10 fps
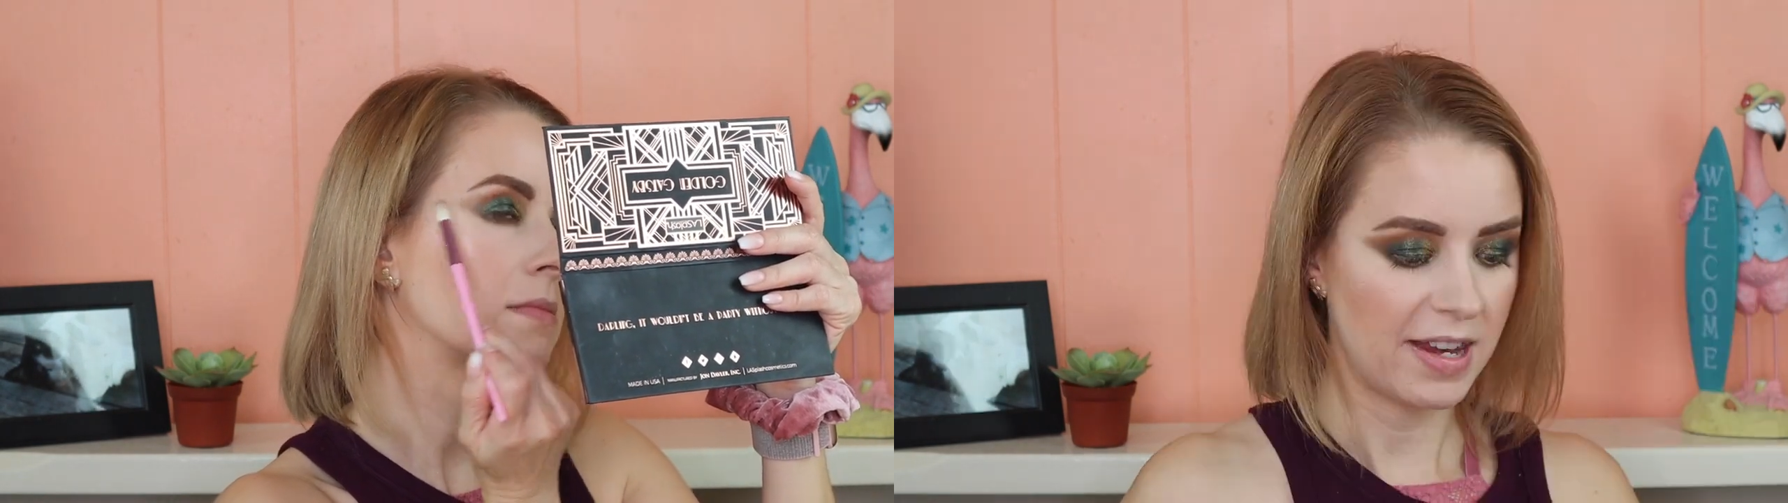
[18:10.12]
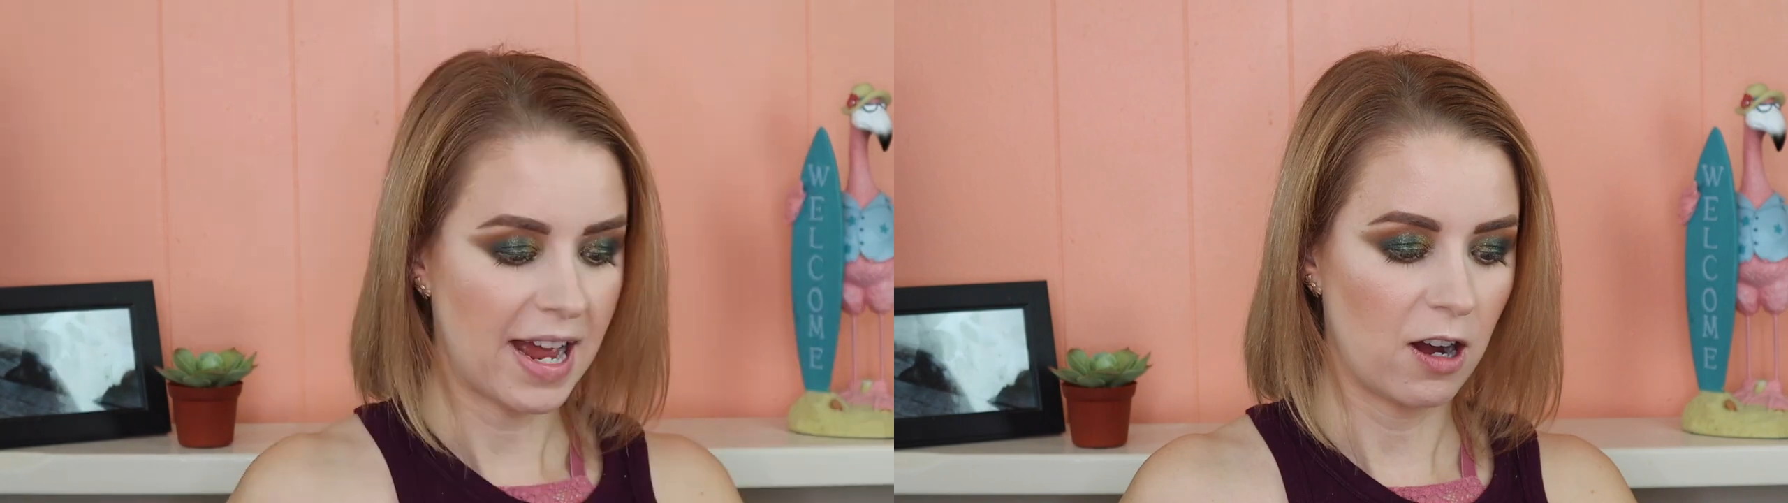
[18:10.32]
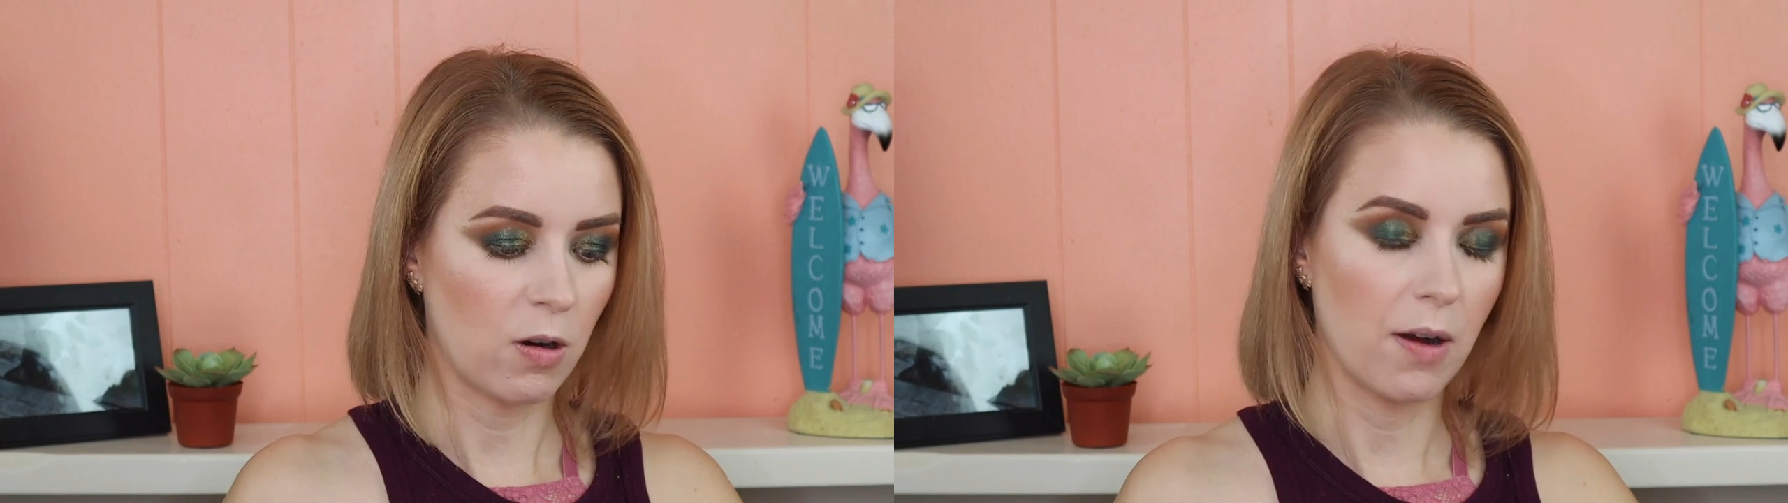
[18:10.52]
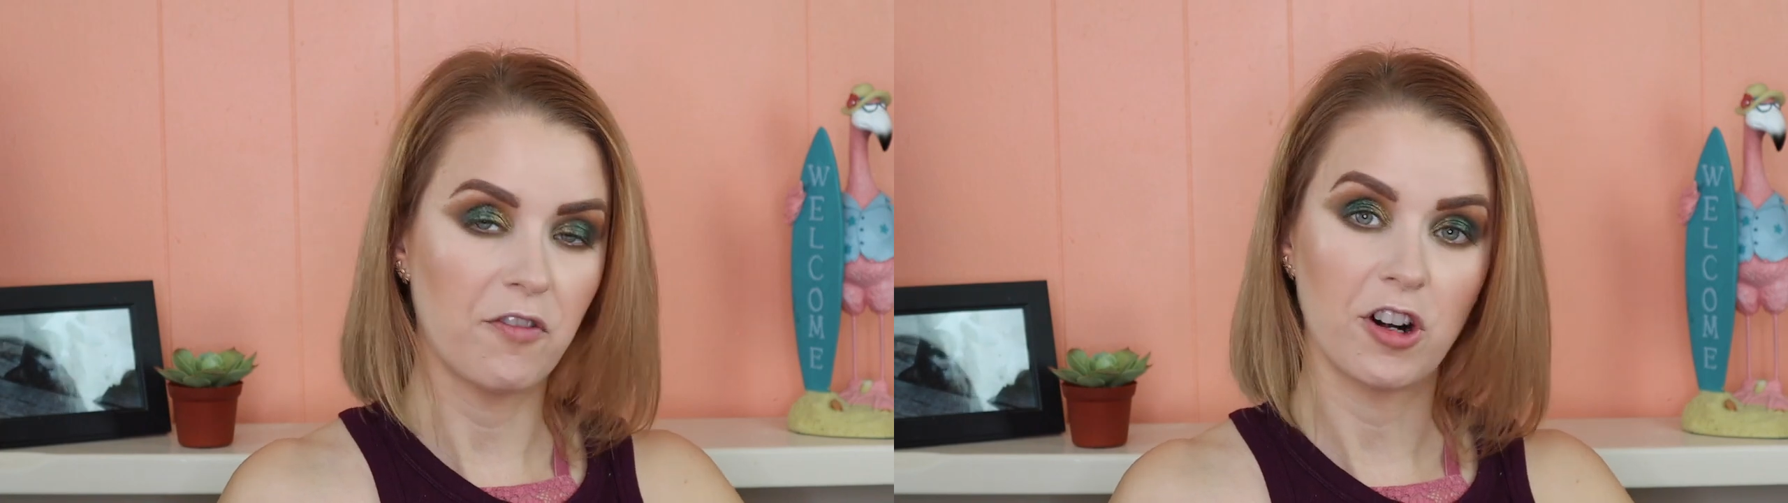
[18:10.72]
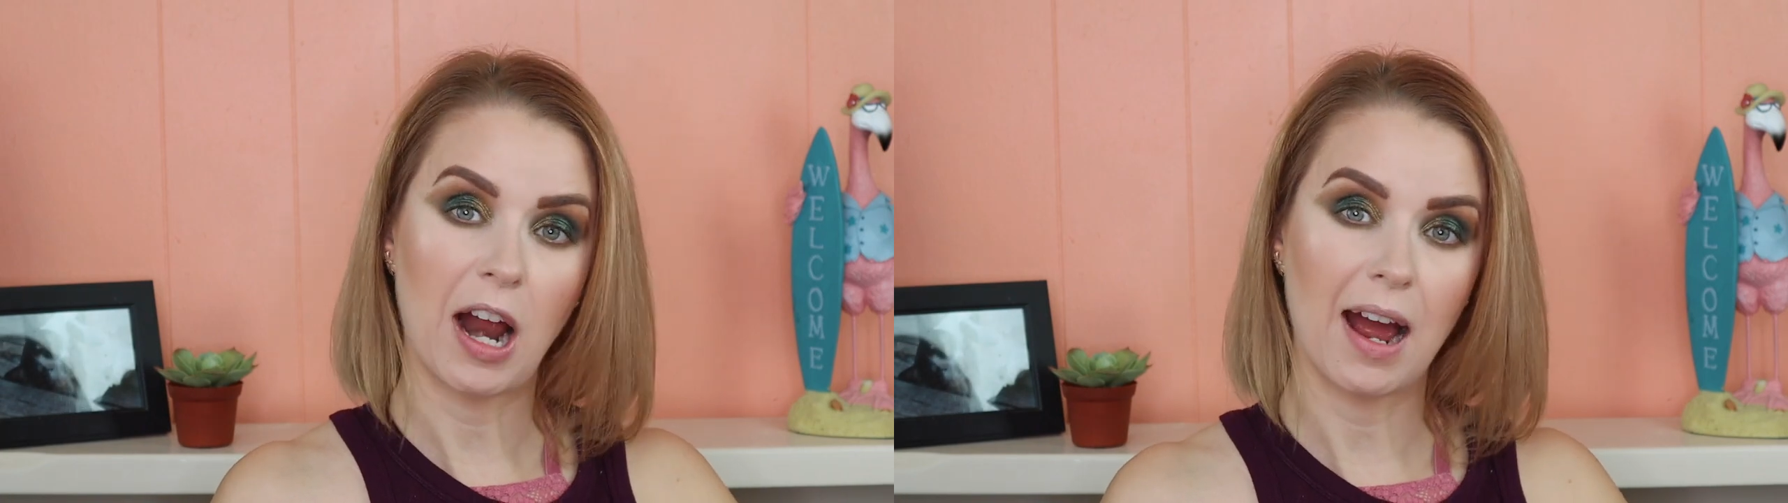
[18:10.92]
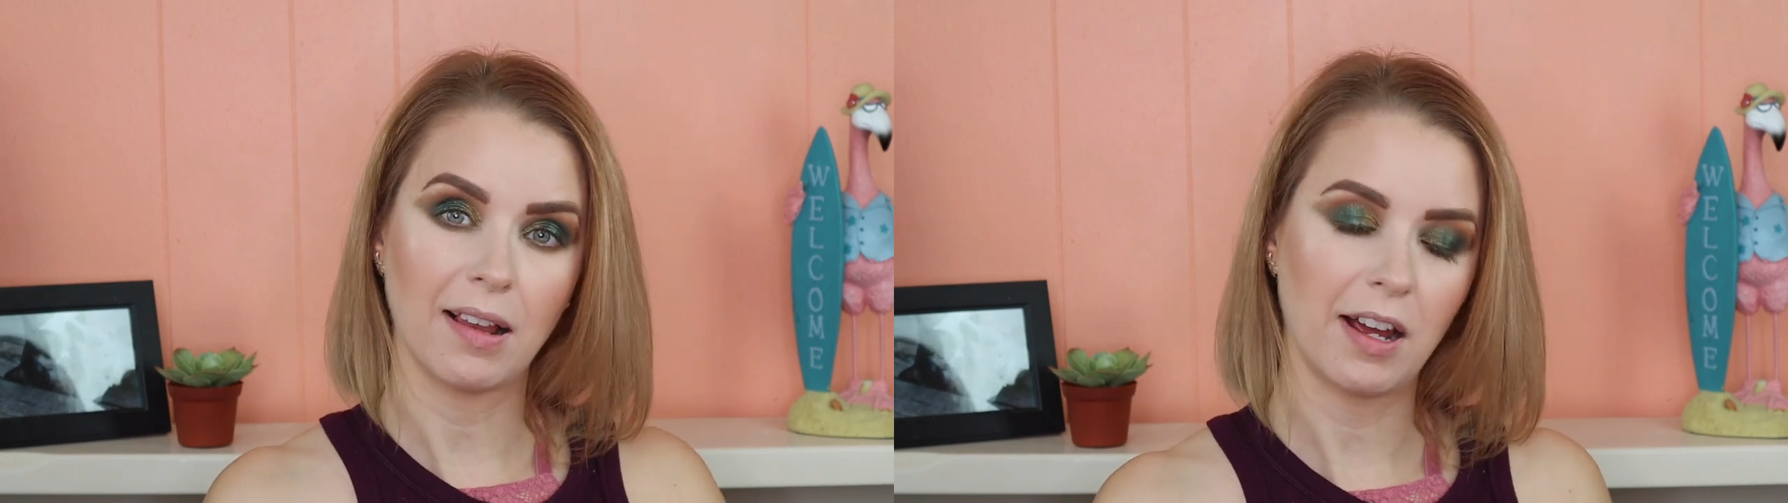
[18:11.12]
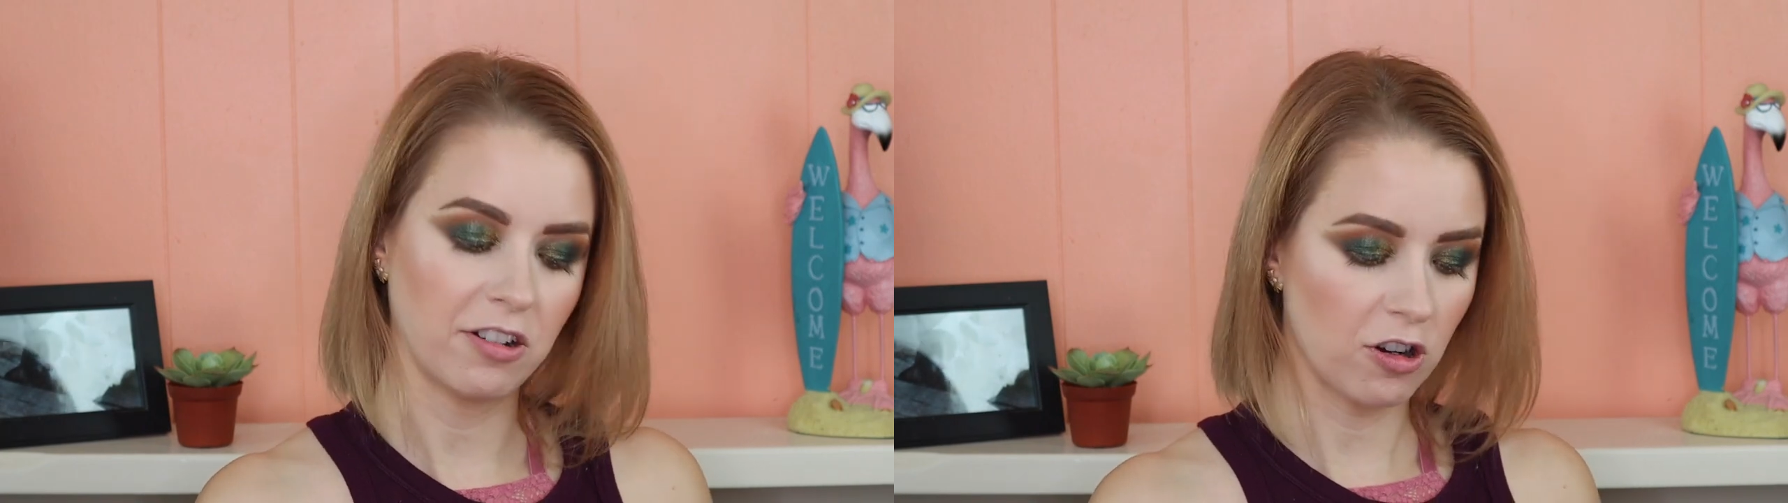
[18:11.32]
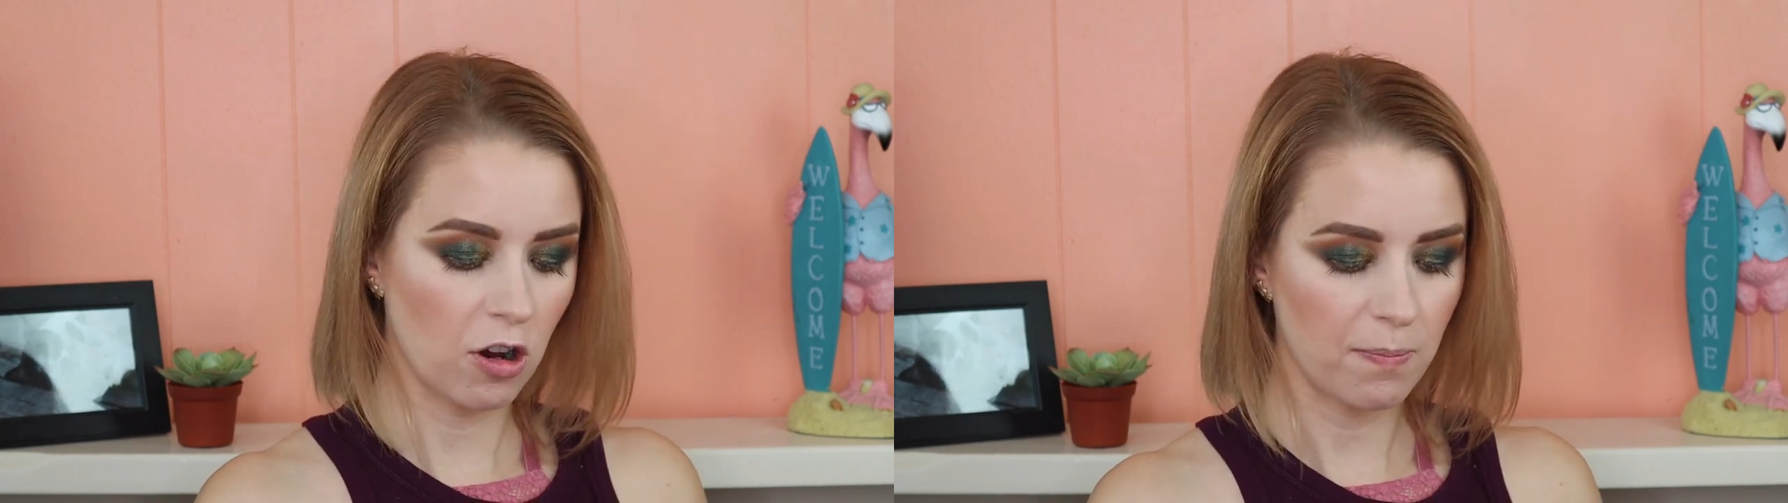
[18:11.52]
Now for
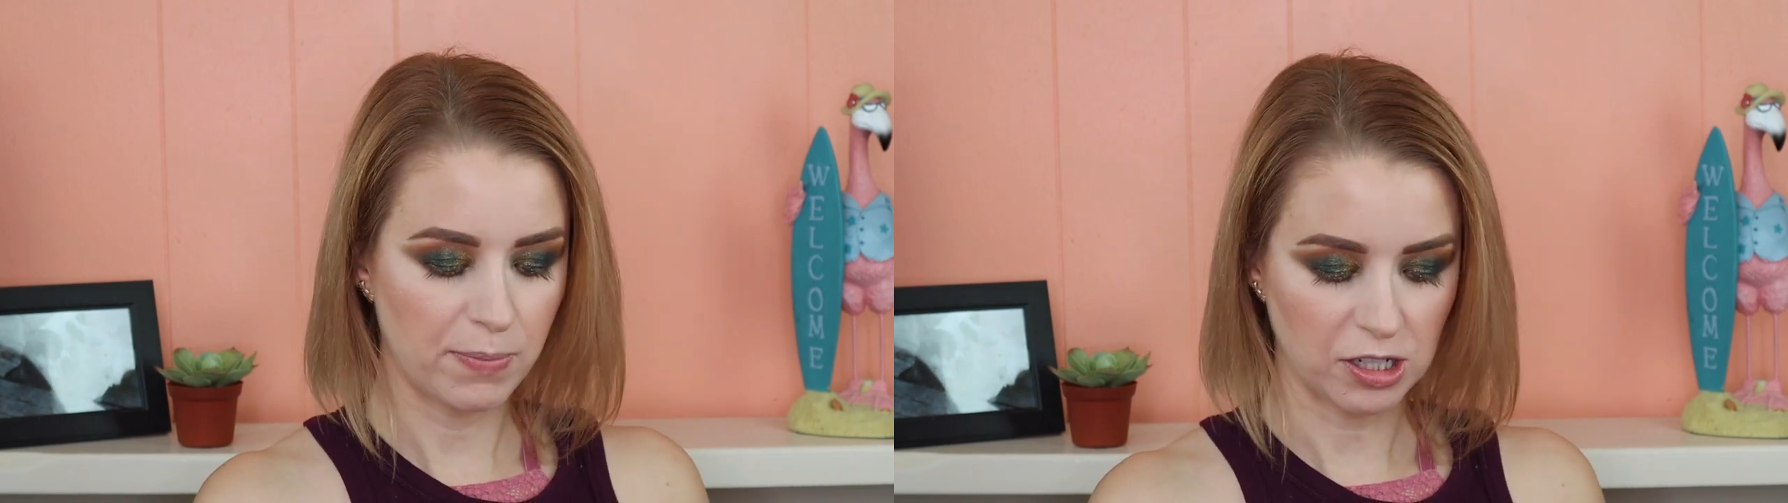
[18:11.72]
eyeliner,